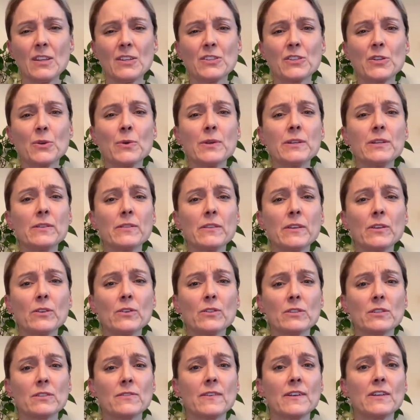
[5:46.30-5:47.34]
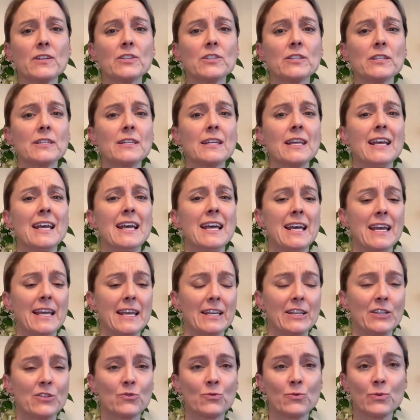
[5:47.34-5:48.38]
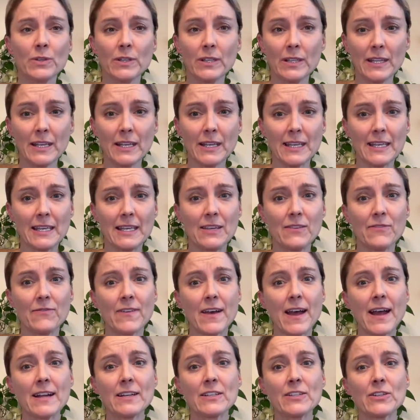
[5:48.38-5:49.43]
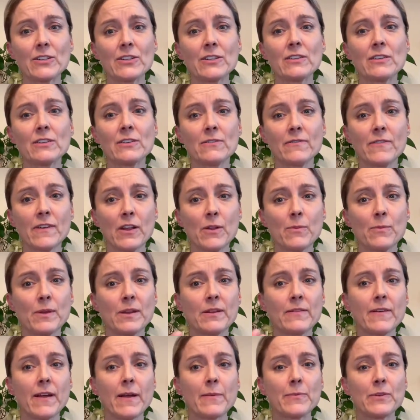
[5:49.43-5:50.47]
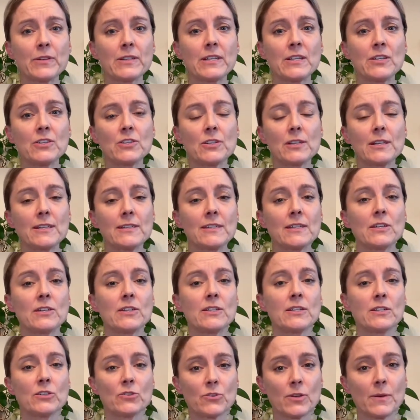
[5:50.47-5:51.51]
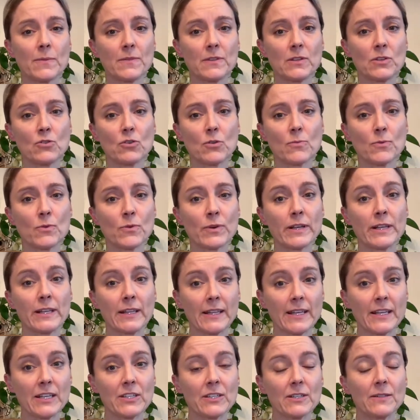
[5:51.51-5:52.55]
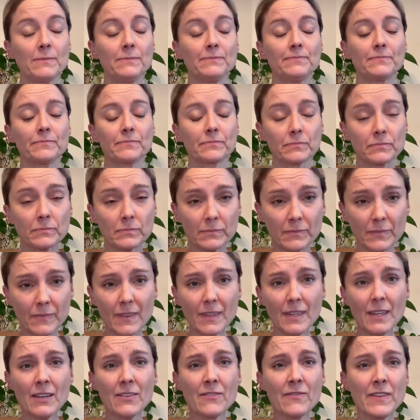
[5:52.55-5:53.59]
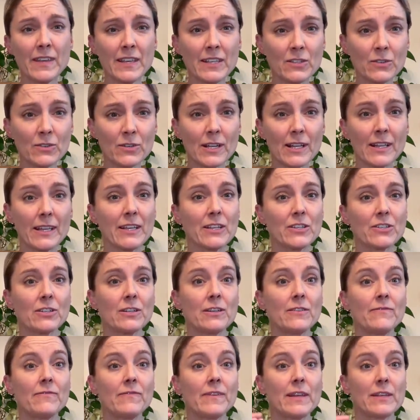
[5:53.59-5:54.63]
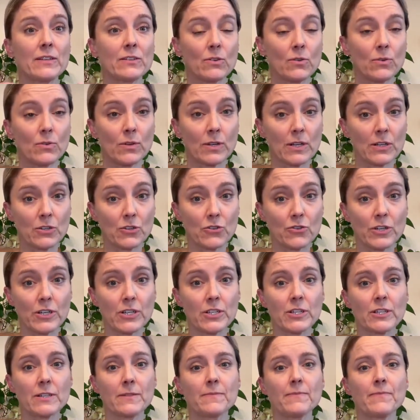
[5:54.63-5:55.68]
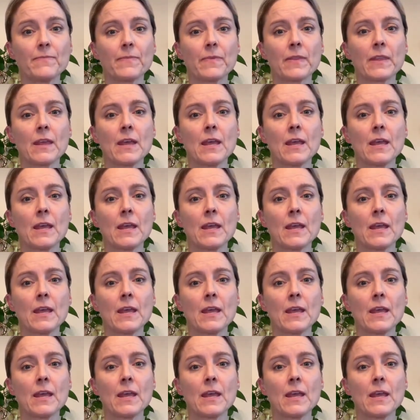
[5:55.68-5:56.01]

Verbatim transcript: So, endothelial dysfunction is really a key factor in the development of hypertension as it disrupts the normal regulation of vasodilation and vasoconstriction.